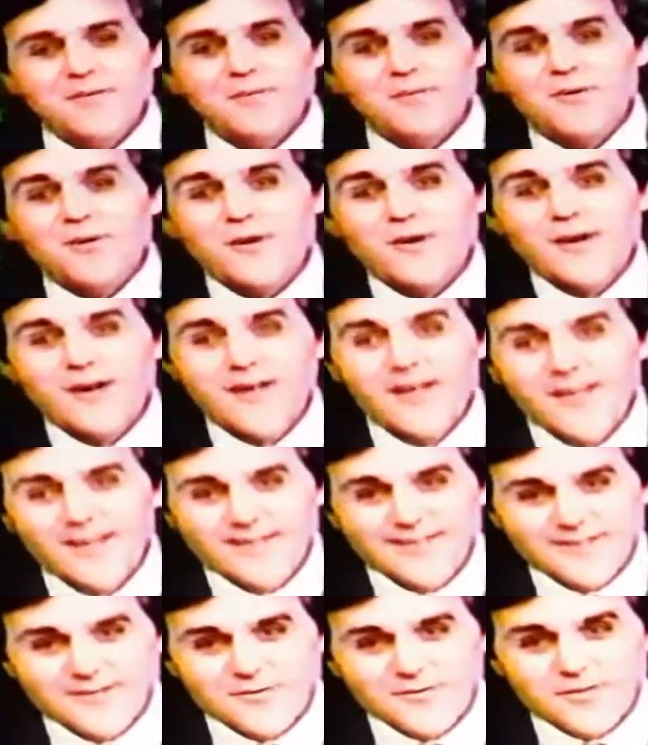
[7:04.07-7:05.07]
boy, boy,
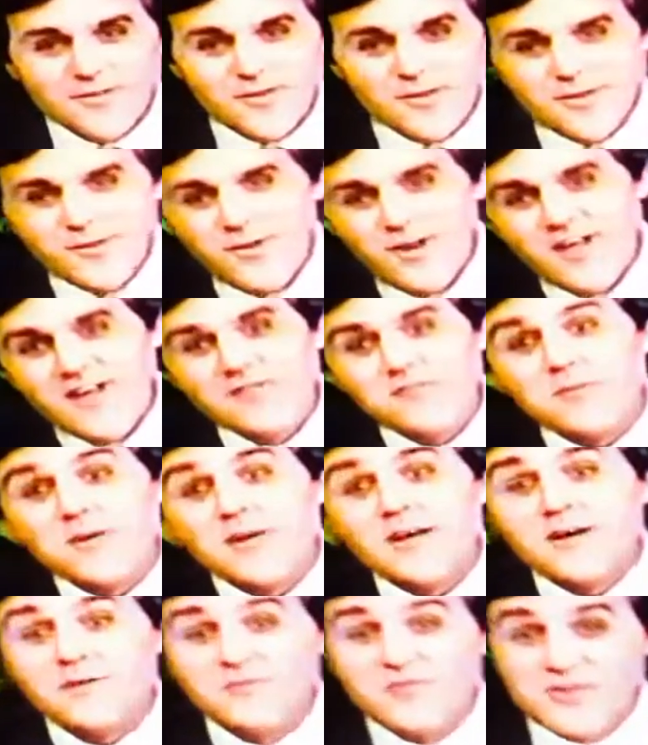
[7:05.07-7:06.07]
when the new left
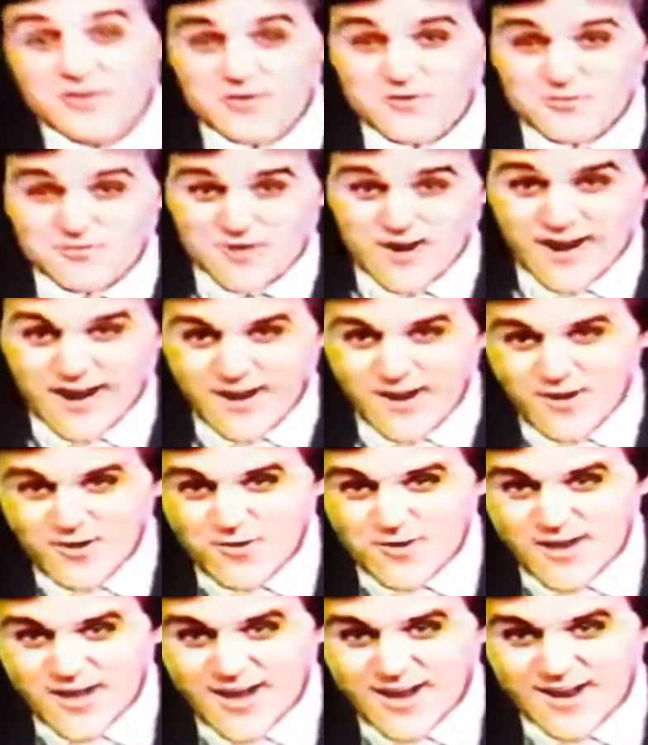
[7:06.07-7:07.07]
becomes the new right.
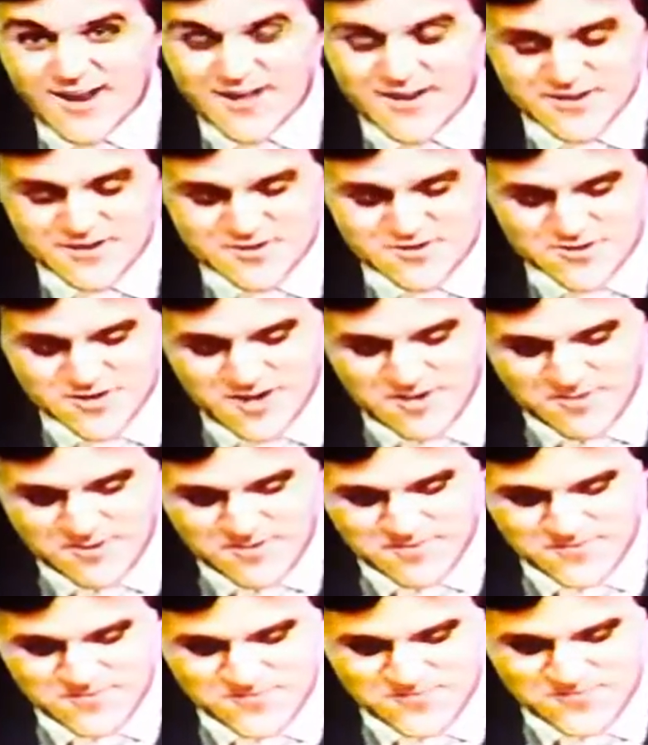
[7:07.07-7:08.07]
Okay, ladies and gentlemen.